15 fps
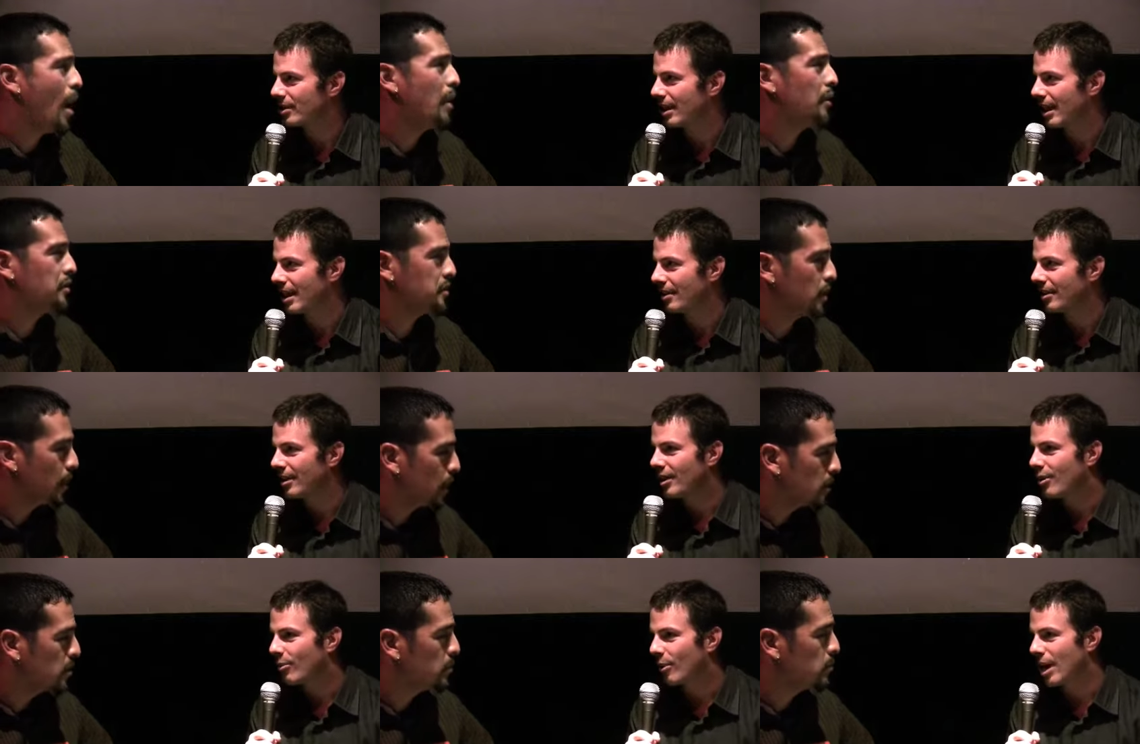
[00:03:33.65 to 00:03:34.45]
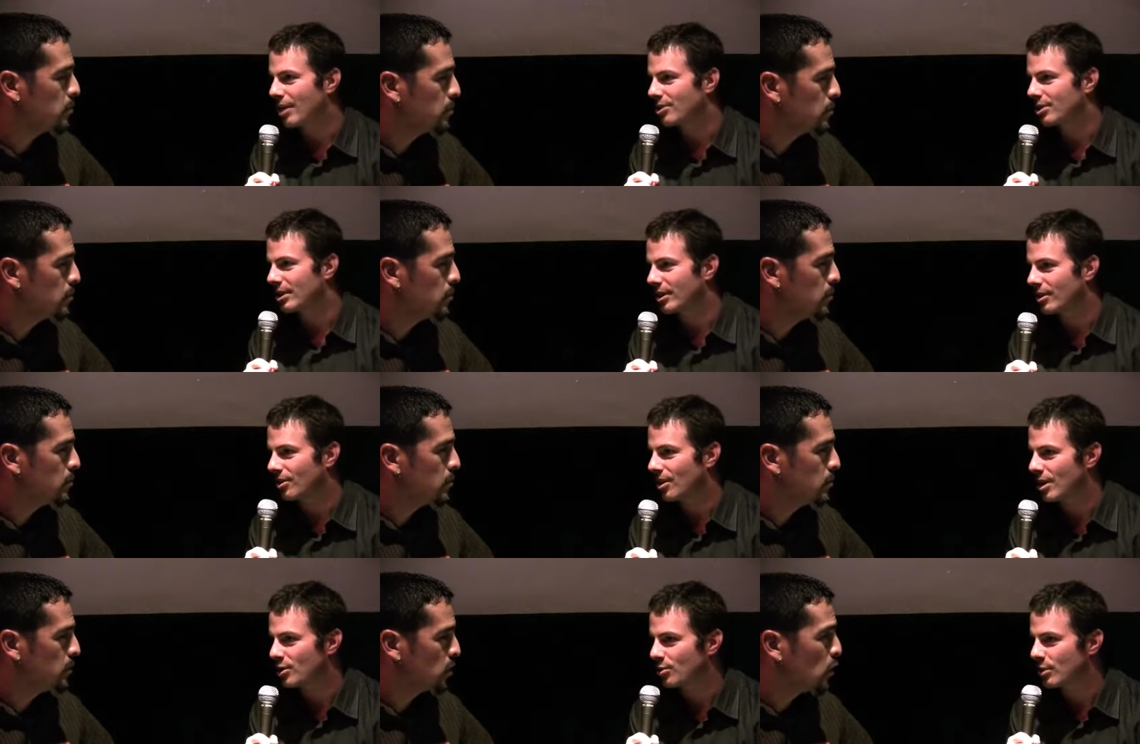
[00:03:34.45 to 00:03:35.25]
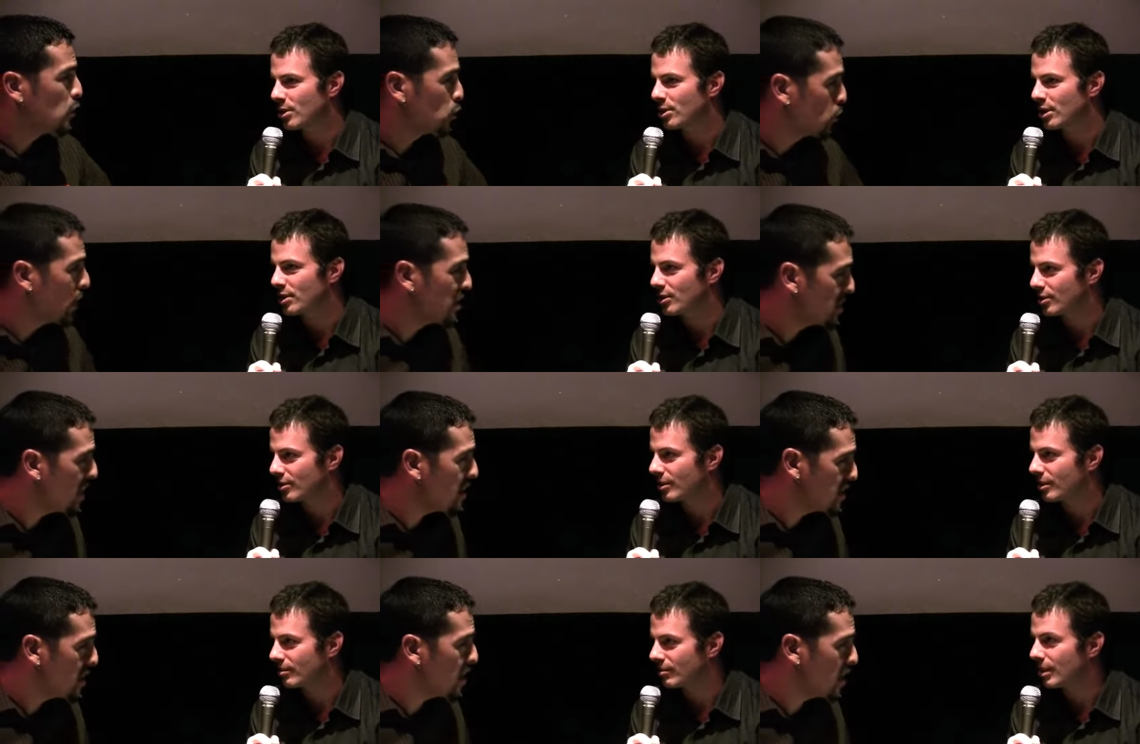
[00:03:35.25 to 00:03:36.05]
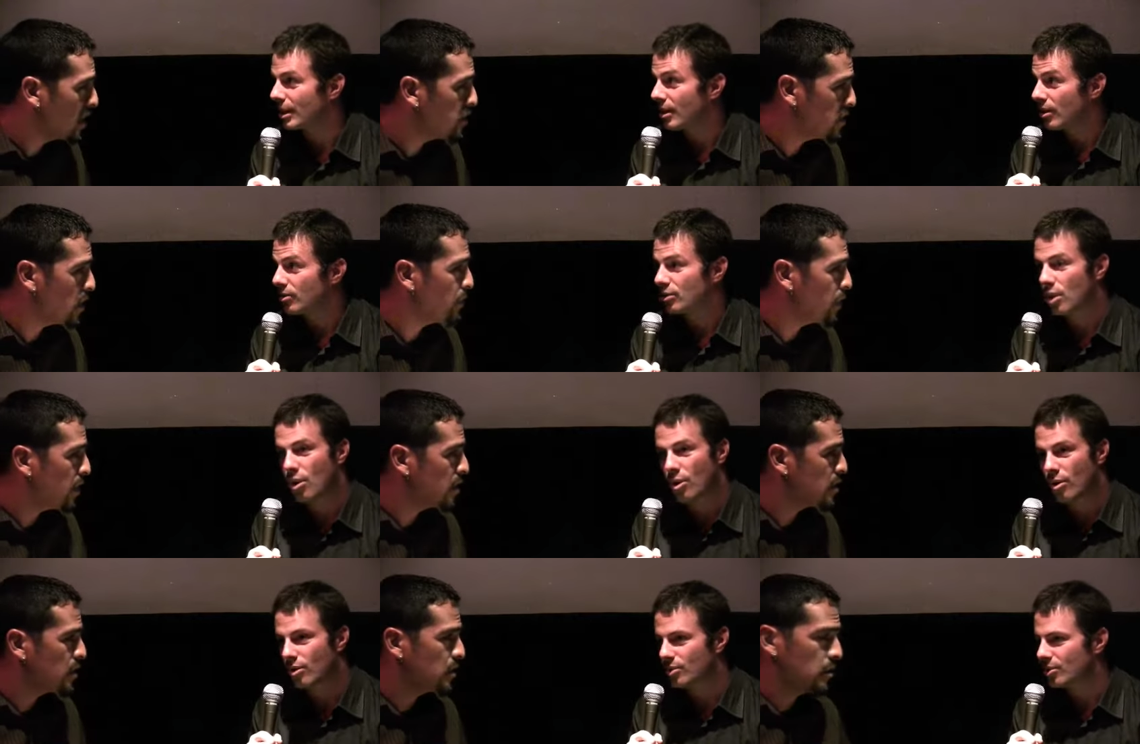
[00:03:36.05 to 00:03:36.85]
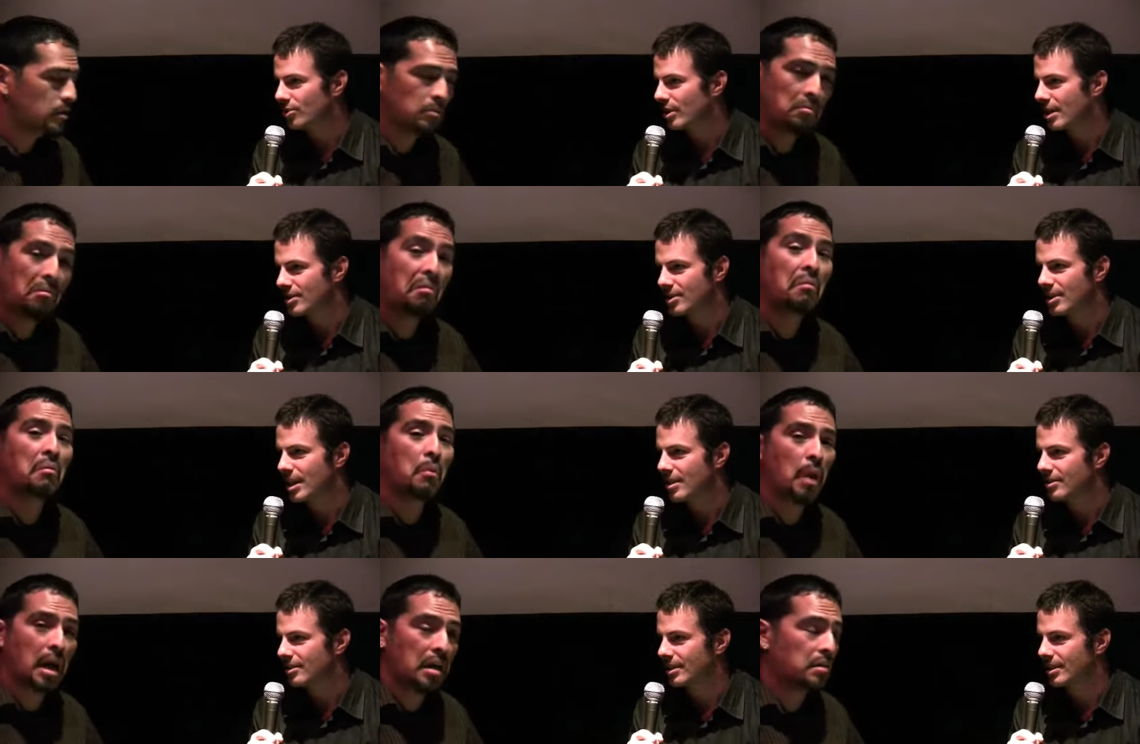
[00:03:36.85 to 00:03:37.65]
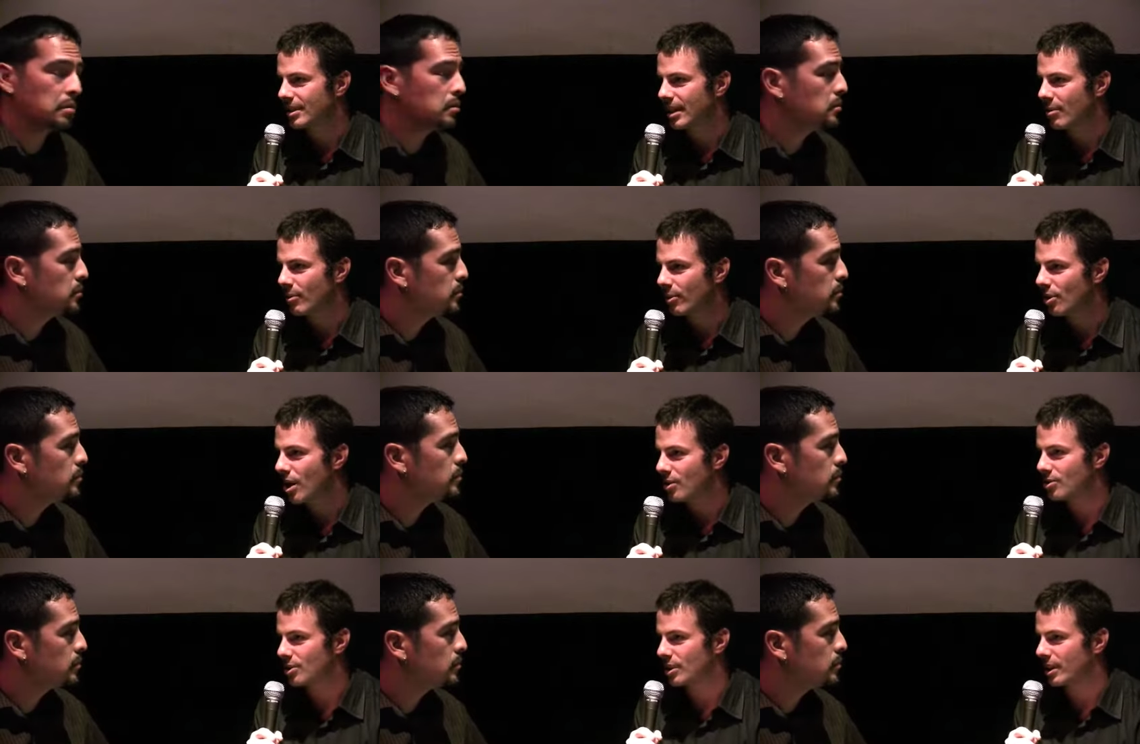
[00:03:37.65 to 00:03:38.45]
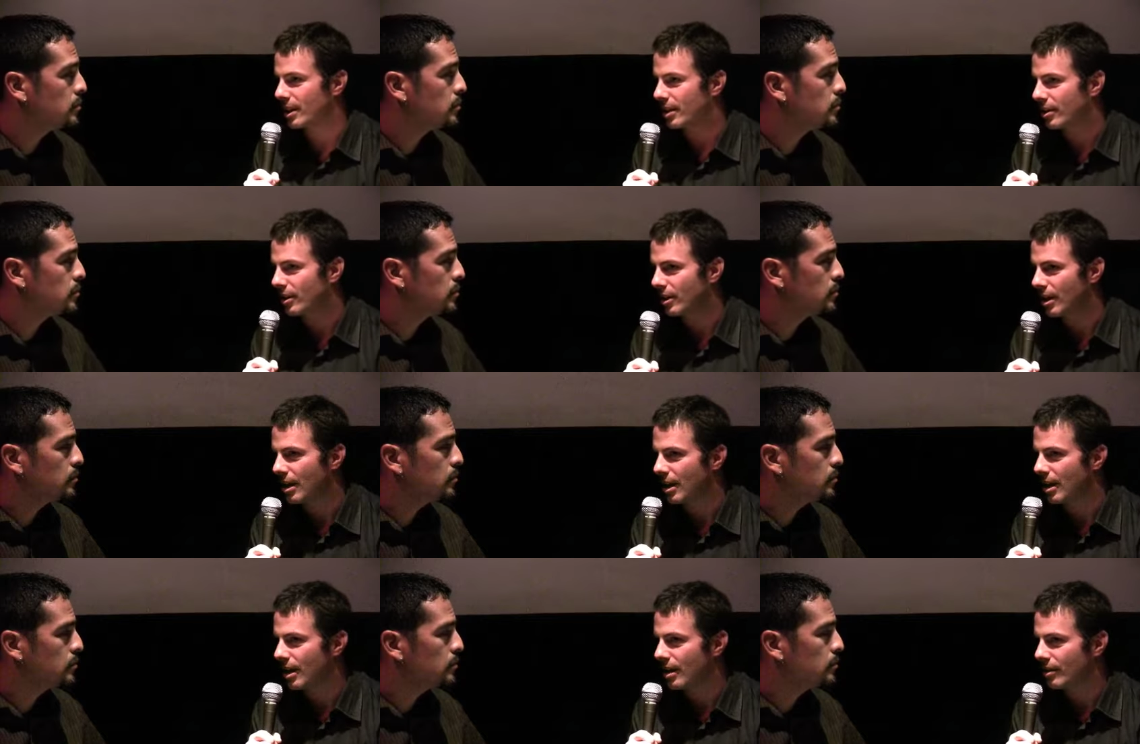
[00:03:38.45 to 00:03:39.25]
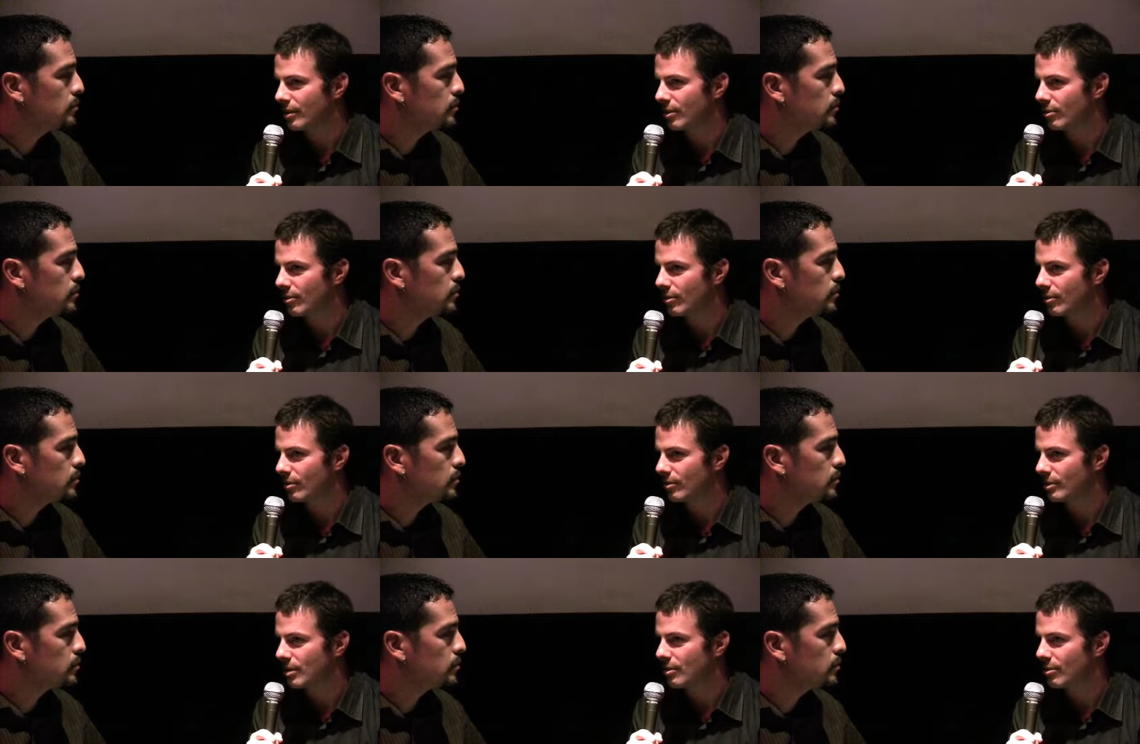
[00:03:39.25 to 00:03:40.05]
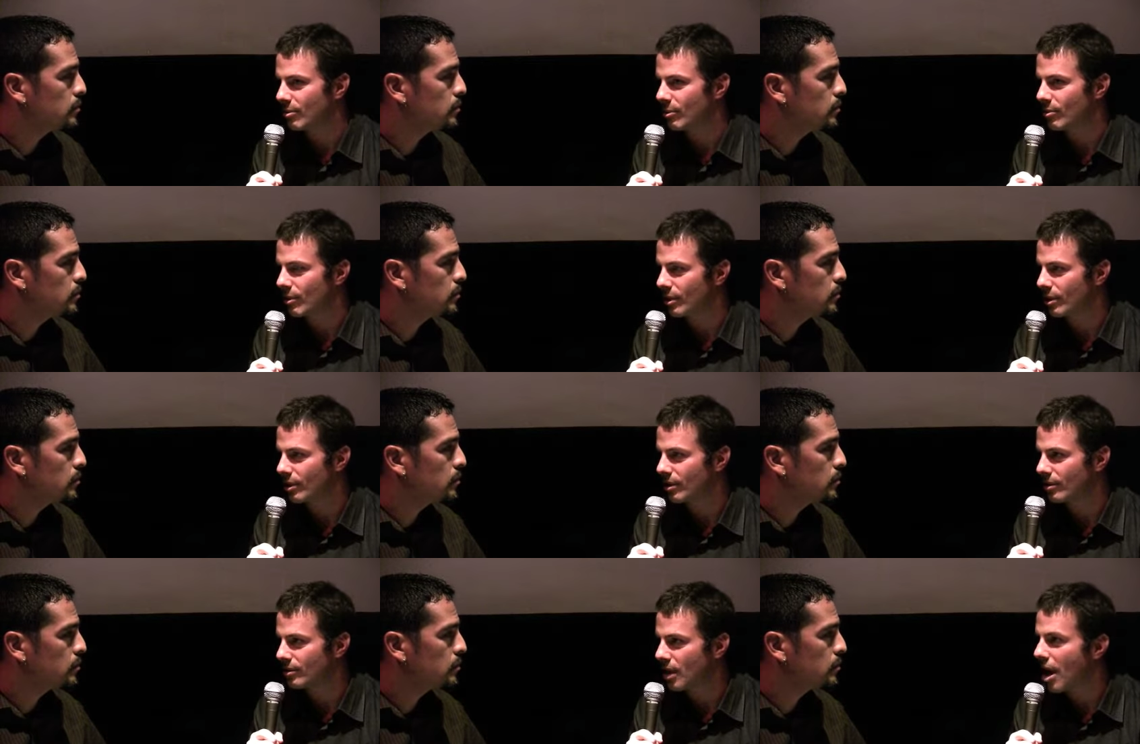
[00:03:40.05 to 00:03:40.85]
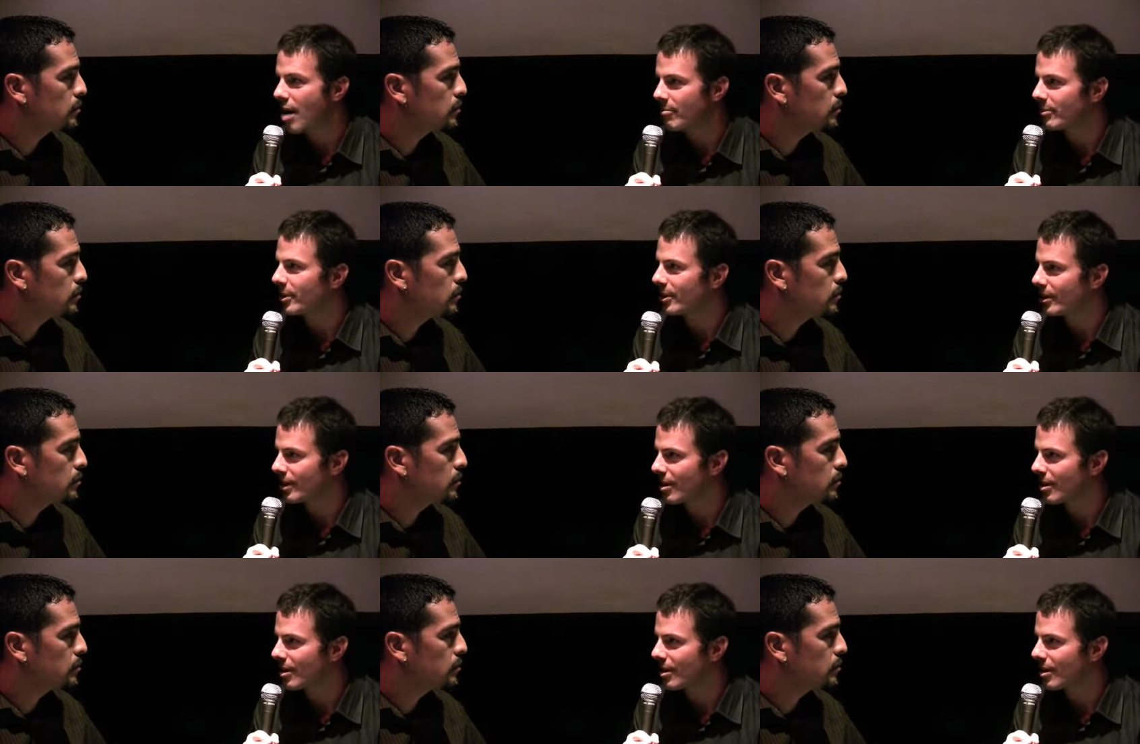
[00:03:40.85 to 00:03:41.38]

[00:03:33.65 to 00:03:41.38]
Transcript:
Speaker 1: Wow. And we're actually going to launch widgets, you know, total stress testing, and we're launching, uh, you know, something with one of the top media